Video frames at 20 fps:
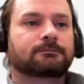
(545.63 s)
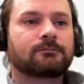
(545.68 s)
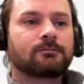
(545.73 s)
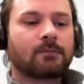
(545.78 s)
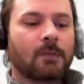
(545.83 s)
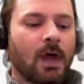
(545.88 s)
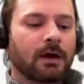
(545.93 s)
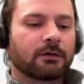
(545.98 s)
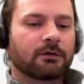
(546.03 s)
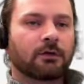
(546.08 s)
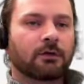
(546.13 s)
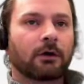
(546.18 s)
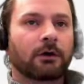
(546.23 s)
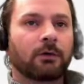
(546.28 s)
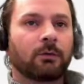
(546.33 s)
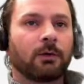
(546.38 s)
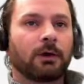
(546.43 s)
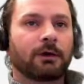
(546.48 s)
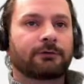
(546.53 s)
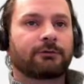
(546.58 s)
And it's not going to
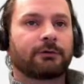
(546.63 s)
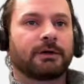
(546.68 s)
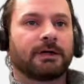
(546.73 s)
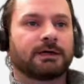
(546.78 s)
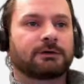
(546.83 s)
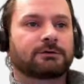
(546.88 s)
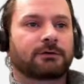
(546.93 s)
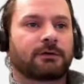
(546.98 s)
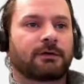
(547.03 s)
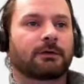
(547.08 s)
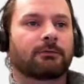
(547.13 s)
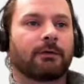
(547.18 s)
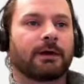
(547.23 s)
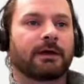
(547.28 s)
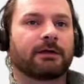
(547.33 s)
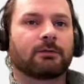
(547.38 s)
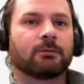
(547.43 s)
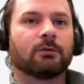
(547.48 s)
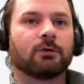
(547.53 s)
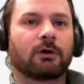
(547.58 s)
work for an interesting
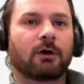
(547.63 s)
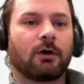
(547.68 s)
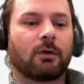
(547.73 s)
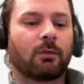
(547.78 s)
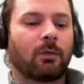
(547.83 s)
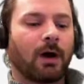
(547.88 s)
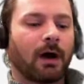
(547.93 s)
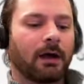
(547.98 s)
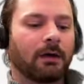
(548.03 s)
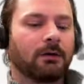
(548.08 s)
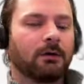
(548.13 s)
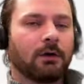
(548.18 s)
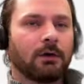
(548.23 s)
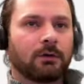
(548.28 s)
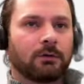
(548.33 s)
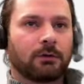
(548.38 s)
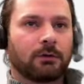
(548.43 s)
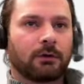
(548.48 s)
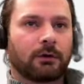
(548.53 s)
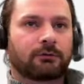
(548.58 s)
reason. We'll
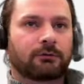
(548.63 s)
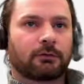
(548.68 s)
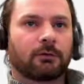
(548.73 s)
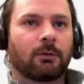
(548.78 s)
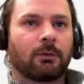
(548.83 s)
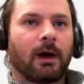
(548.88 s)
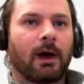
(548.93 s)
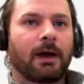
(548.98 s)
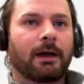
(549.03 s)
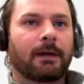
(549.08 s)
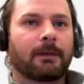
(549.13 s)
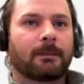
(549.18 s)
go through why.